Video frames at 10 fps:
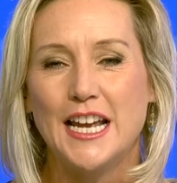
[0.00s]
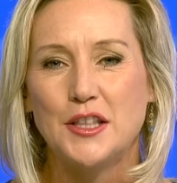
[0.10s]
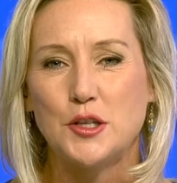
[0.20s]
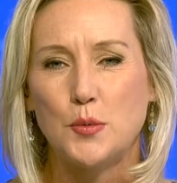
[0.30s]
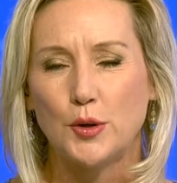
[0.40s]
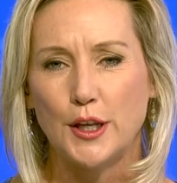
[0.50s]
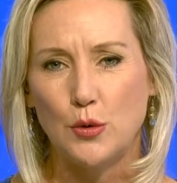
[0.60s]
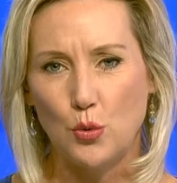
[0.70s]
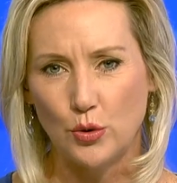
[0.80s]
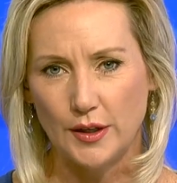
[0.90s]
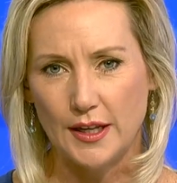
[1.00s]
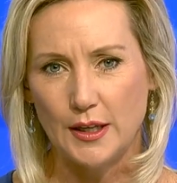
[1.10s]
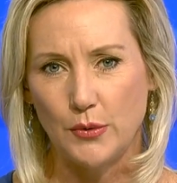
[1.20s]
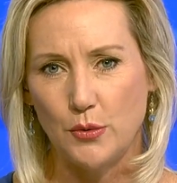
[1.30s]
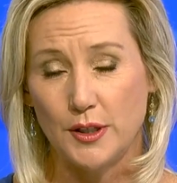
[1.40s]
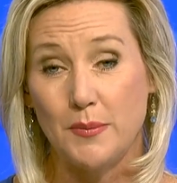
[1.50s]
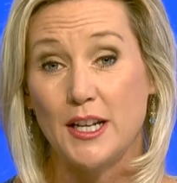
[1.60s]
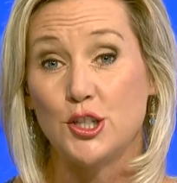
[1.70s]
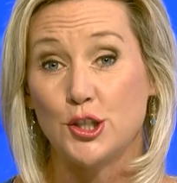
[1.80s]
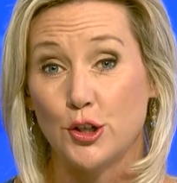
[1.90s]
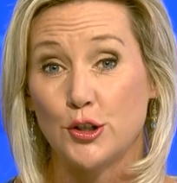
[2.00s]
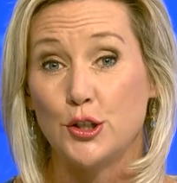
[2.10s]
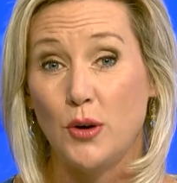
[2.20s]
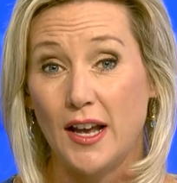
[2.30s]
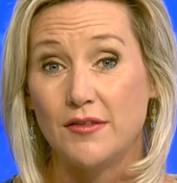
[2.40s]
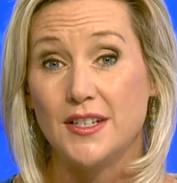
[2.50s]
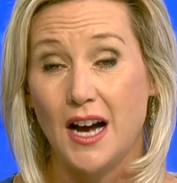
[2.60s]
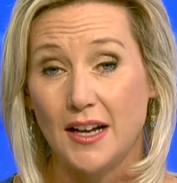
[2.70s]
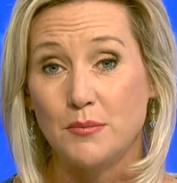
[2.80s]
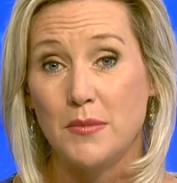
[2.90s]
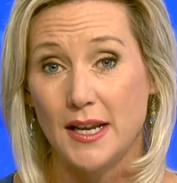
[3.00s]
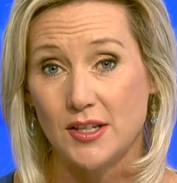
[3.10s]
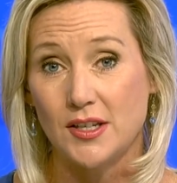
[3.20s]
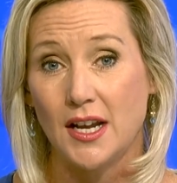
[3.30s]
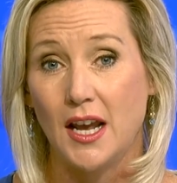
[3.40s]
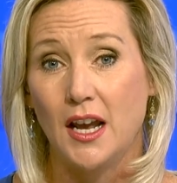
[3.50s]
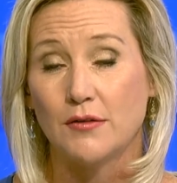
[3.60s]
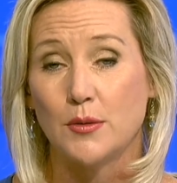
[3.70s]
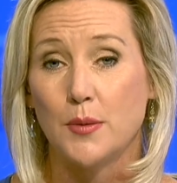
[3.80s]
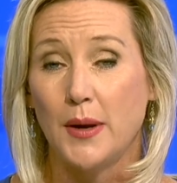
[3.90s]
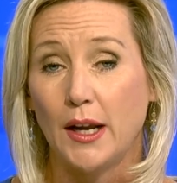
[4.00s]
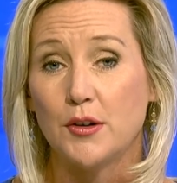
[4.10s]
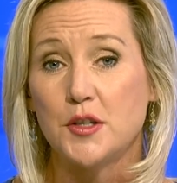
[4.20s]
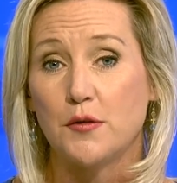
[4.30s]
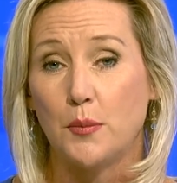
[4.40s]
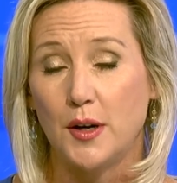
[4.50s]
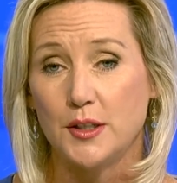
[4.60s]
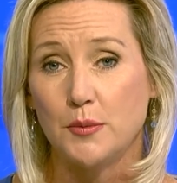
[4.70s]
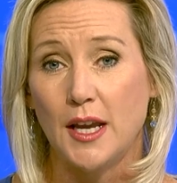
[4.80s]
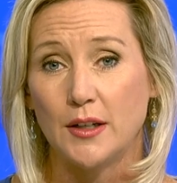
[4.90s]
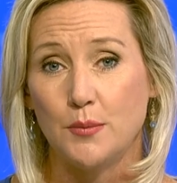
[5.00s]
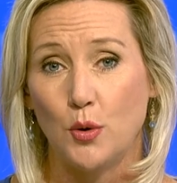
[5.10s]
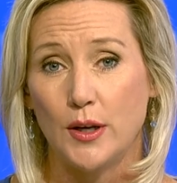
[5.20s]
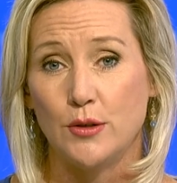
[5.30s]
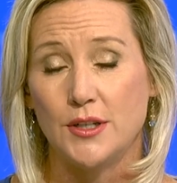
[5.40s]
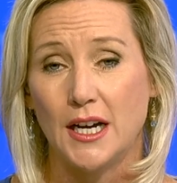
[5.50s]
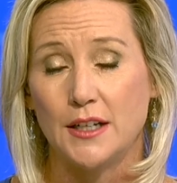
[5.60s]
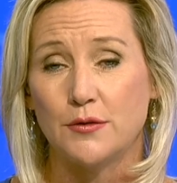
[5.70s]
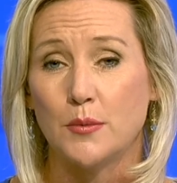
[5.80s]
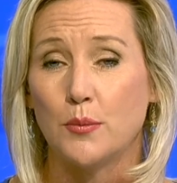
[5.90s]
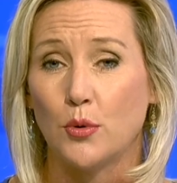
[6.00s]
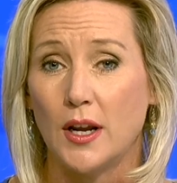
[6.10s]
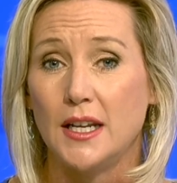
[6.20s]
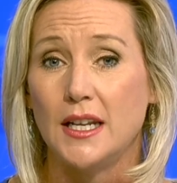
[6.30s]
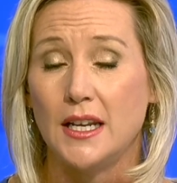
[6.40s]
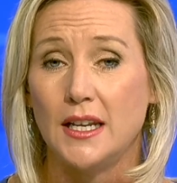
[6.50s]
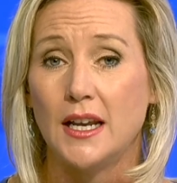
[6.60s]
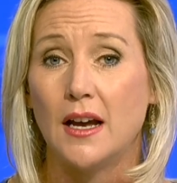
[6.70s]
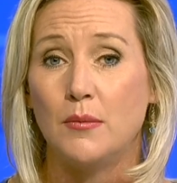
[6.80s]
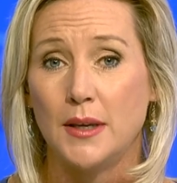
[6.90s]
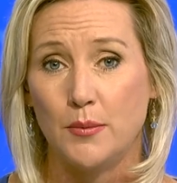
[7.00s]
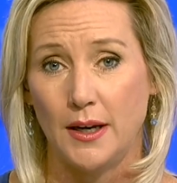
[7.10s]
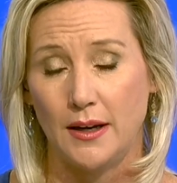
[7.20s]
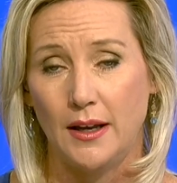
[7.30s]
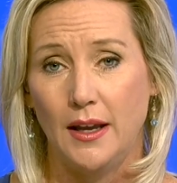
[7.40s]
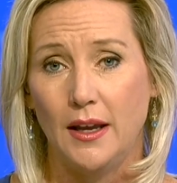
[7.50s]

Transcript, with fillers: This morning, a warning that we want to make sure you have not missed from the parents of a Putnam County boy who died from a brain eating amoeba.